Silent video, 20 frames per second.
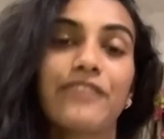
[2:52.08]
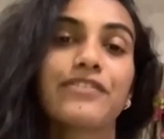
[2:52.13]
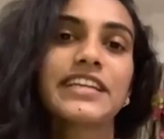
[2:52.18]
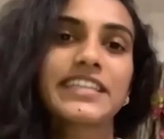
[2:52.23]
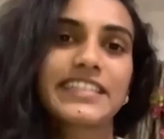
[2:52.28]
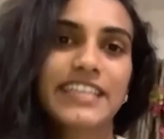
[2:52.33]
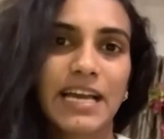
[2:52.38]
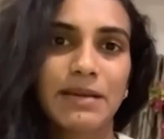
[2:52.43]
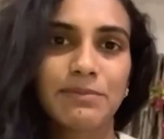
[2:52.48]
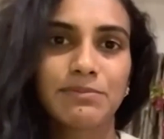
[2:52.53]

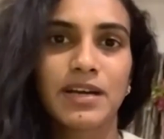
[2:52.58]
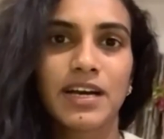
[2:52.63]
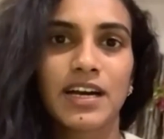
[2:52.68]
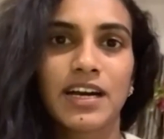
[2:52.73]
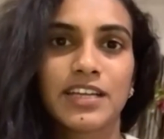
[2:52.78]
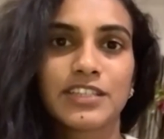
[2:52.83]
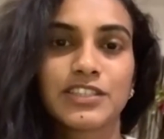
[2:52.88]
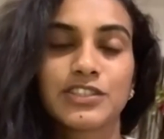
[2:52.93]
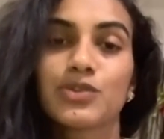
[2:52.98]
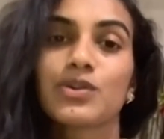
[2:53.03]
every time
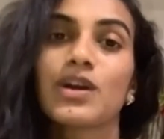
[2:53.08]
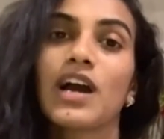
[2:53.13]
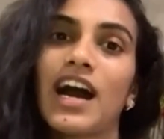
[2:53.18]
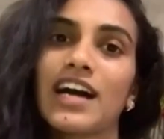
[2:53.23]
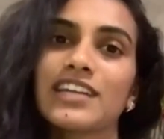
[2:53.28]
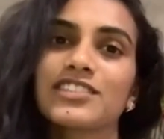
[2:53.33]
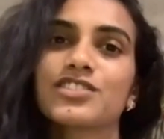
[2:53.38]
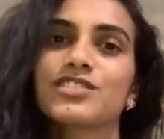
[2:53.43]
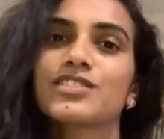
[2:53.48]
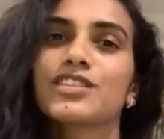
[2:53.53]
you
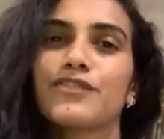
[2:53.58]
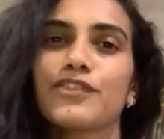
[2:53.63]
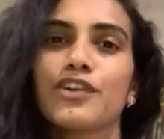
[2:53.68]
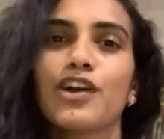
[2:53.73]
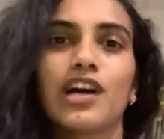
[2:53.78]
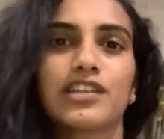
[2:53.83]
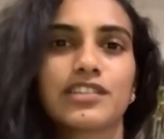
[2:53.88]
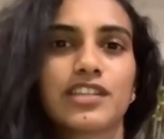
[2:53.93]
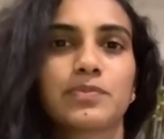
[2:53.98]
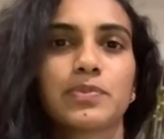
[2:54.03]
can't just give
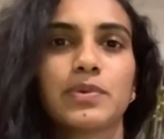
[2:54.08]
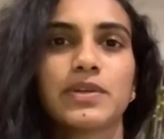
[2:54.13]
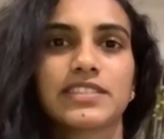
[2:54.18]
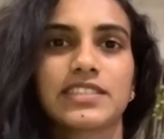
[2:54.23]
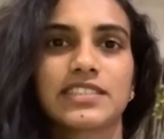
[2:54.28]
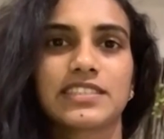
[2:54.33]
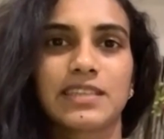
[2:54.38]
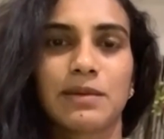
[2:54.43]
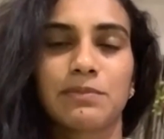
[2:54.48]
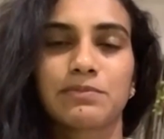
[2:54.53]
your
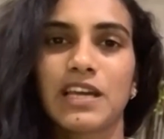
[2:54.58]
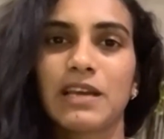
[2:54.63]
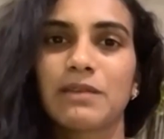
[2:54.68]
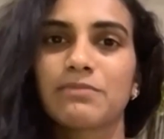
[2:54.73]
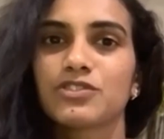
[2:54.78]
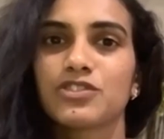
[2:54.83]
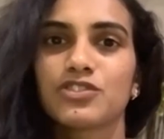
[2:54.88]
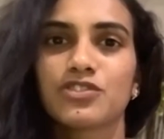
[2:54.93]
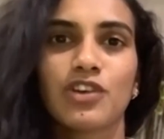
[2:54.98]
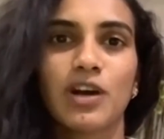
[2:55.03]
100%.
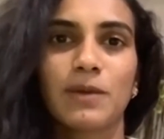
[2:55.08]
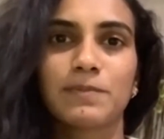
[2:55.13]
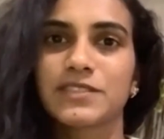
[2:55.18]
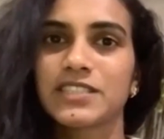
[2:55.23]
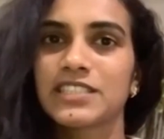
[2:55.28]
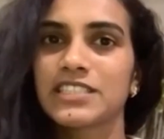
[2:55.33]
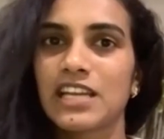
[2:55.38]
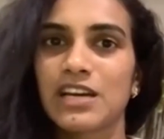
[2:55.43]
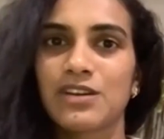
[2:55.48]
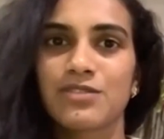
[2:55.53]
Sometimes,
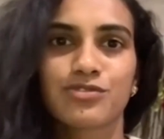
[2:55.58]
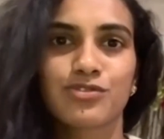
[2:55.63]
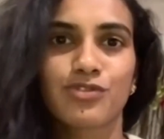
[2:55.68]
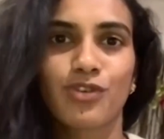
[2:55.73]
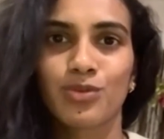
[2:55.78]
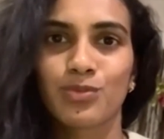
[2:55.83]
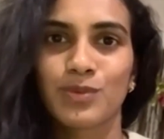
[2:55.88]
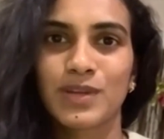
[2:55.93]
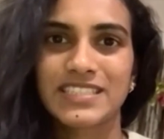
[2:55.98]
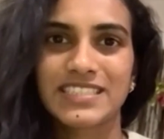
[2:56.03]
ups and downs are
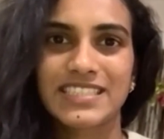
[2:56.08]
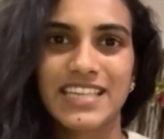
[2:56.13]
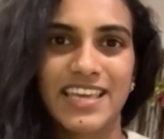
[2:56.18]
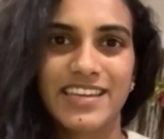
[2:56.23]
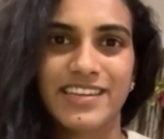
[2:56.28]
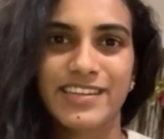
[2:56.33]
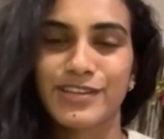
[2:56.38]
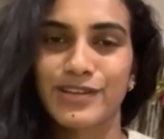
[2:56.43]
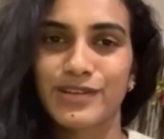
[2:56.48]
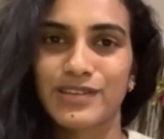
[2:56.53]
always
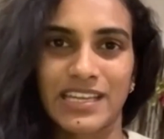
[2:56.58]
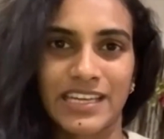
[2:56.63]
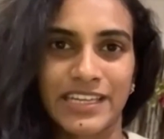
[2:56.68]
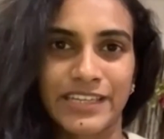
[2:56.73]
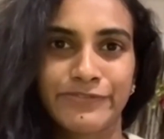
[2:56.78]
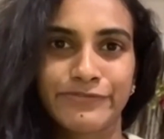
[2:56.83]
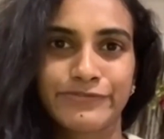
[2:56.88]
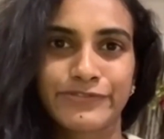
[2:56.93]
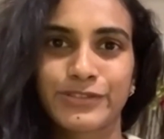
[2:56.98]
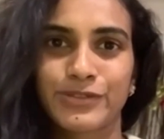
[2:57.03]
there in your
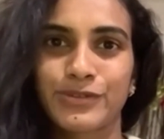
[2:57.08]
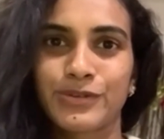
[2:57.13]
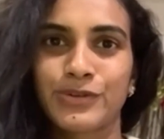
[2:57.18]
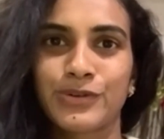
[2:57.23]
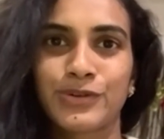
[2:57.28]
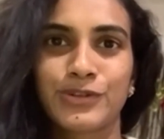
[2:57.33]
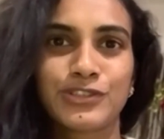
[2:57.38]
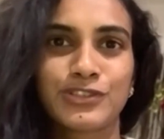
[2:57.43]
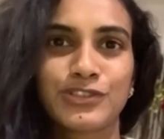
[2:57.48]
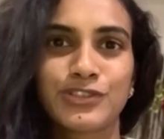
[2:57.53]
life.
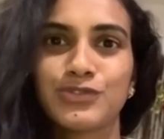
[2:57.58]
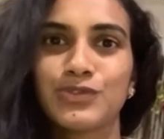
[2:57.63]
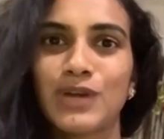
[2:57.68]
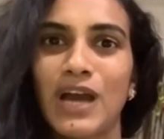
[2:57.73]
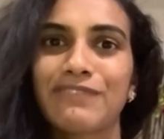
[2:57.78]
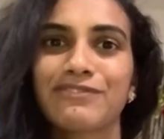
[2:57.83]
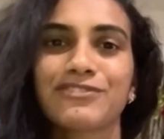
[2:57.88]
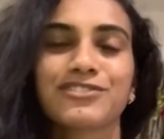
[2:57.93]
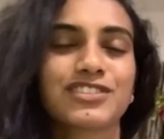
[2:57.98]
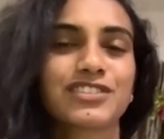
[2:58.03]
So, you
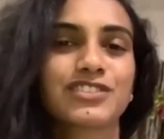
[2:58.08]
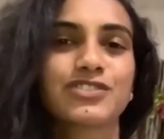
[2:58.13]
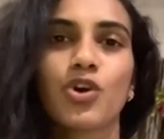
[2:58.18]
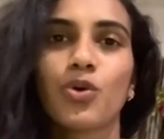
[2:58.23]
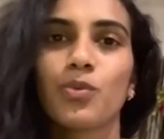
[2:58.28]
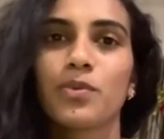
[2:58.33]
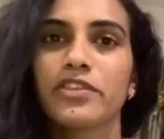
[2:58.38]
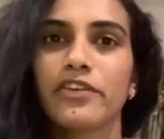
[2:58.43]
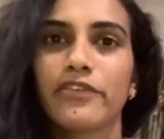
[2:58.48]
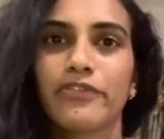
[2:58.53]
have to just
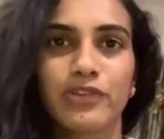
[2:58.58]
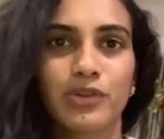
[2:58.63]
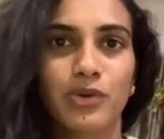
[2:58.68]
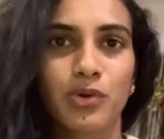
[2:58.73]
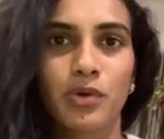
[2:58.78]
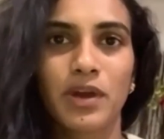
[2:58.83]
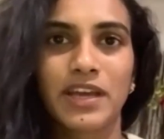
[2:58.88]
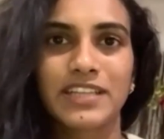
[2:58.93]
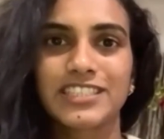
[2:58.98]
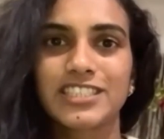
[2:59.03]
go with the
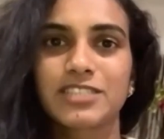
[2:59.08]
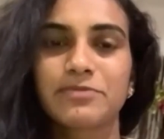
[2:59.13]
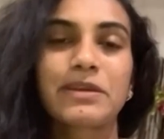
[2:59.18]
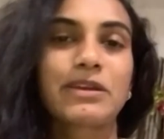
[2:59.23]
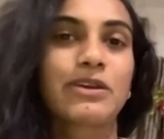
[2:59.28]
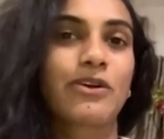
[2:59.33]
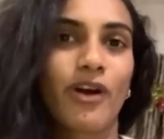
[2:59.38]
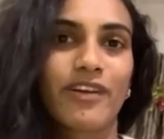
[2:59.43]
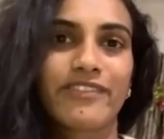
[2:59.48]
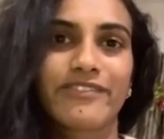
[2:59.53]
flow and just
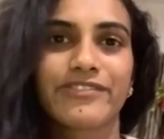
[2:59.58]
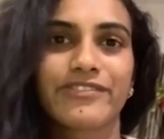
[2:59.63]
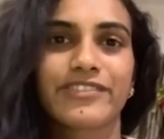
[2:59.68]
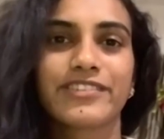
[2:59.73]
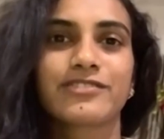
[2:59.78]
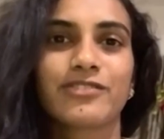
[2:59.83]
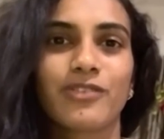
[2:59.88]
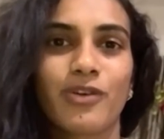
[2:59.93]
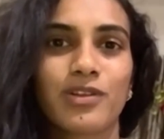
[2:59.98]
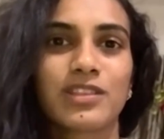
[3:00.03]
be
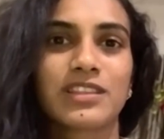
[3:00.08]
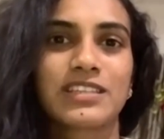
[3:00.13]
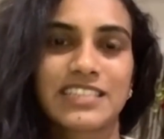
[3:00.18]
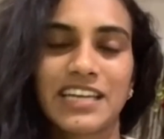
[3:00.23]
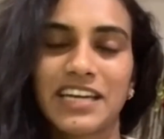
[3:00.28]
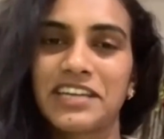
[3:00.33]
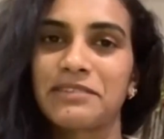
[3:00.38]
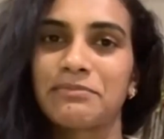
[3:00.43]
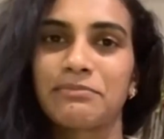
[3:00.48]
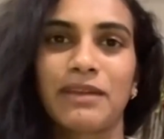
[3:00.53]
confident all the
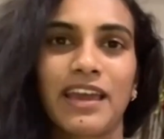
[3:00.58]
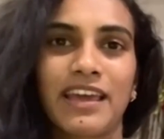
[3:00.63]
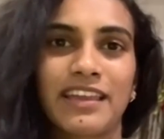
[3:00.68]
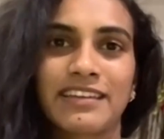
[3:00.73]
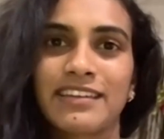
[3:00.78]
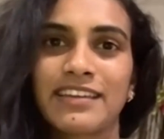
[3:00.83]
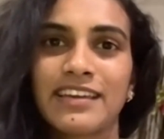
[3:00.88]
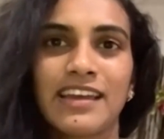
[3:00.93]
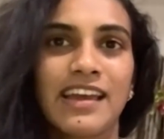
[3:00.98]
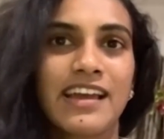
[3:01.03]
time.
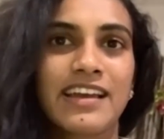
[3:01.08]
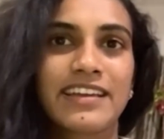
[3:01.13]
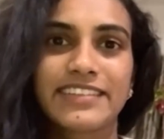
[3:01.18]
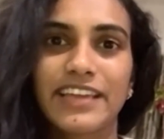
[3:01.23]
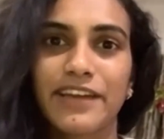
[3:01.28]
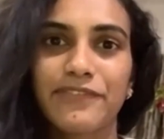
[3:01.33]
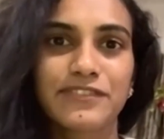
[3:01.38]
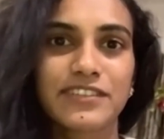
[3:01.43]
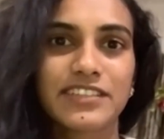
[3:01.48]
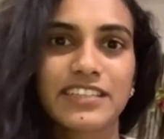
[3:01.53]
And
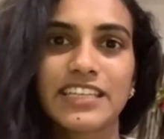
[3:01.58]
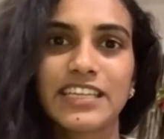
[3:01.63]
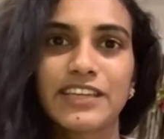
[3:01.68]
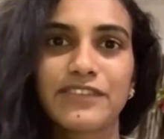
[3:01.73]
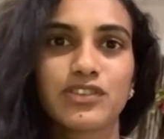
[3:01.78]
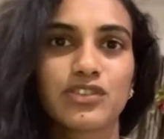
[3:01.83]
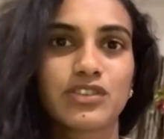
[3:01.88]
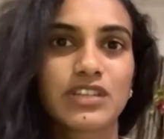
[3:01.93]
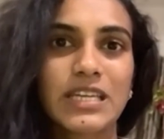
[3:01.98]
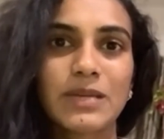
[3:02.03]
definitely,
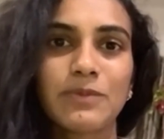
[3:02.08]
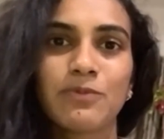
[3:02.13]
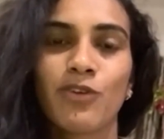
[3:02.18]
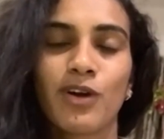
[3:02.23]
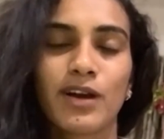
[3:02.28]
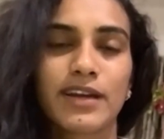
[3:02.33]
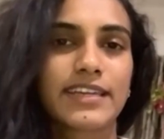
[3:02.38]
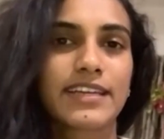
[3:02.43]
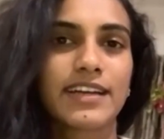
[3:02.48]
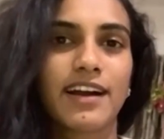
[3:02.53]
if you keep
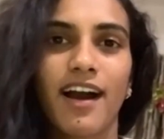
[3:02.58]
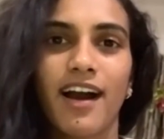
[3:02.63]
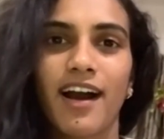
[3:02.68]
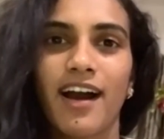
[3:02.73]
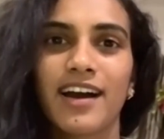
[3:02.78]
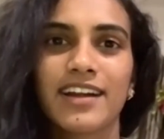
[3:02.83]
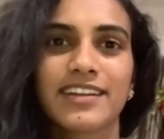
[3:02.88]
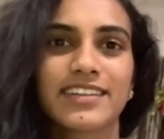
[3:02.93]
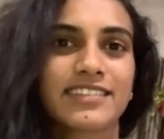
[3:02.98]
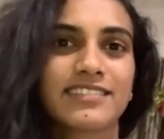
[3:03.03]
working
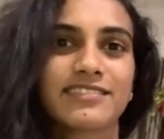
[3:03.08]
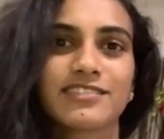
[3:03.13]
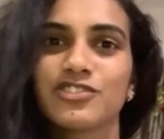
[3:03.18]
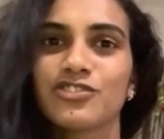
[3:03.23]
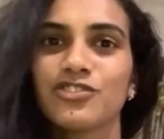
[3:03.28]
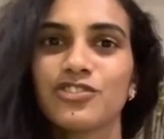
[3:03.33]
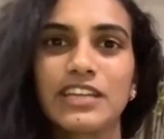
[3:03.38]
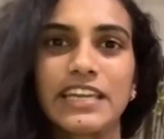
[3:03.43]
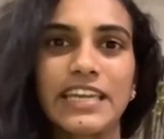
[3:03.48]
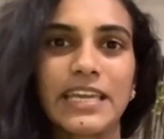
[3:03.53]
hard and,
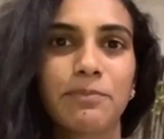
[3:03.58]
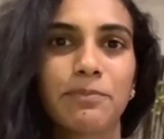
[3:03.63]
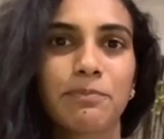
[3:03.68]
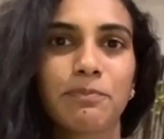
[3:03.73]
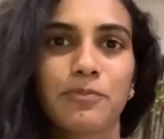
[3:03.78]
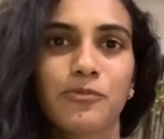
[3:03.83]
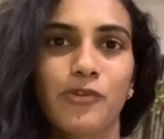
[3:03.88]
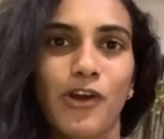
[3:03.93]
keep